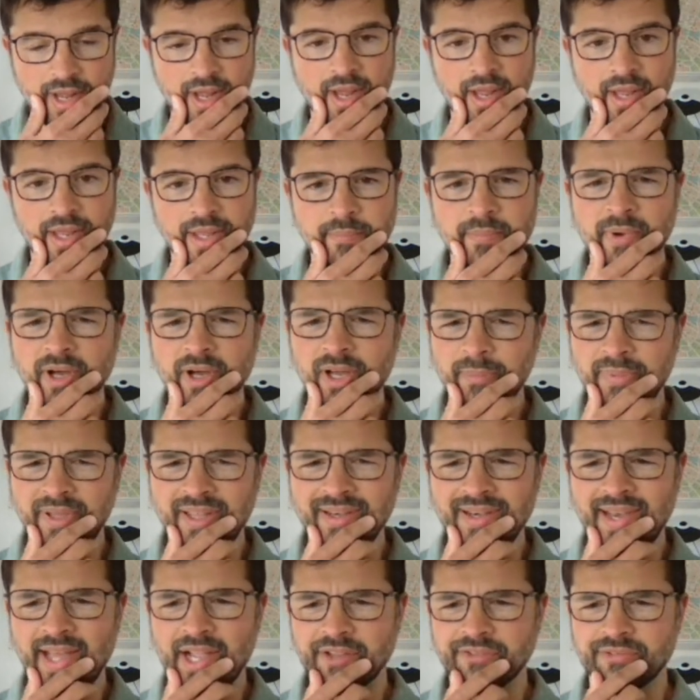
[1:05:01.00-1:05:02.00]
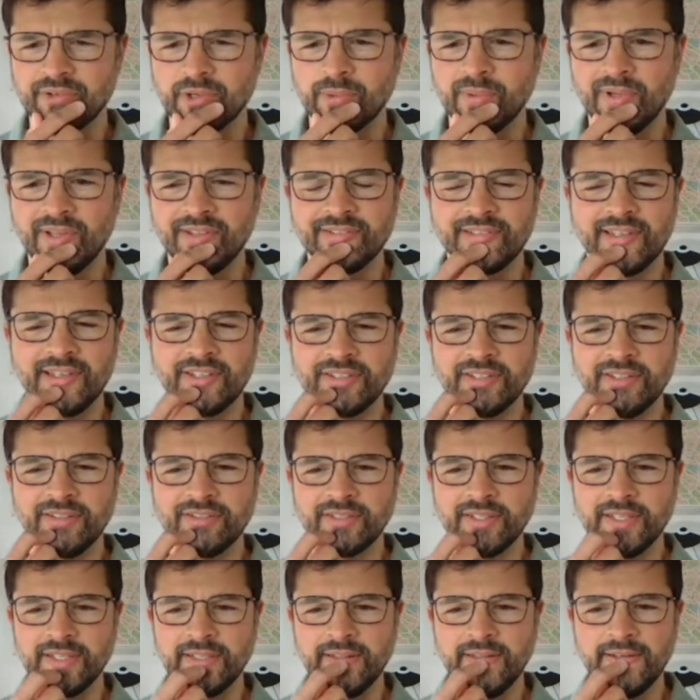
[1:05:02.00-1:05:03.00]
It might be a next request actually
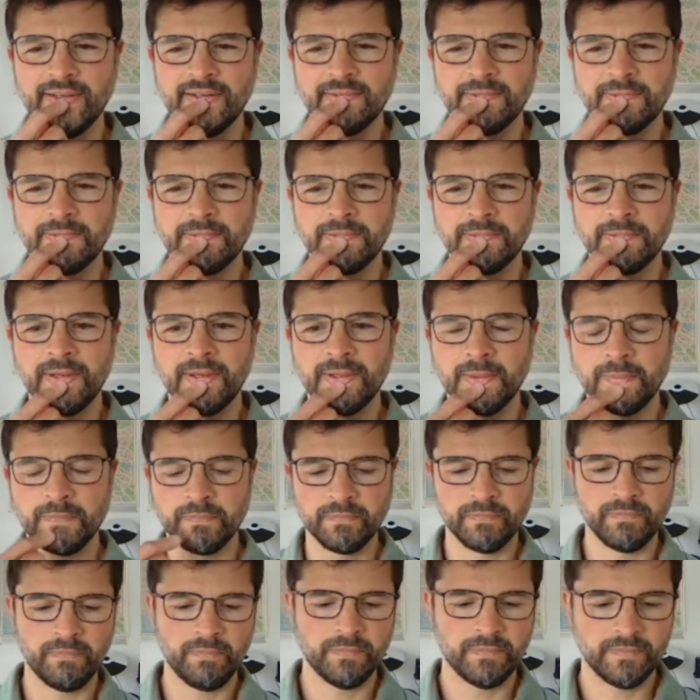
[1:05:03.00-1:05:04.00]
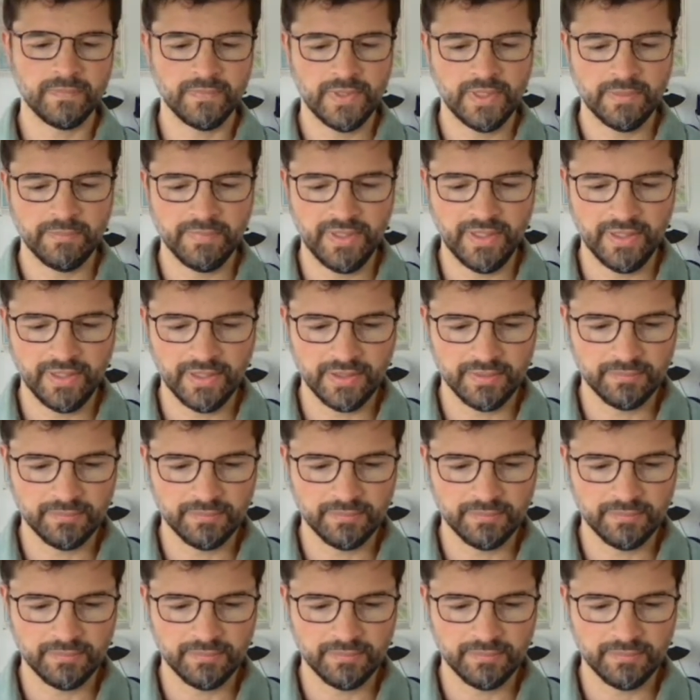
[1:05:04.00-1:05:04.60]
saying that. Let me,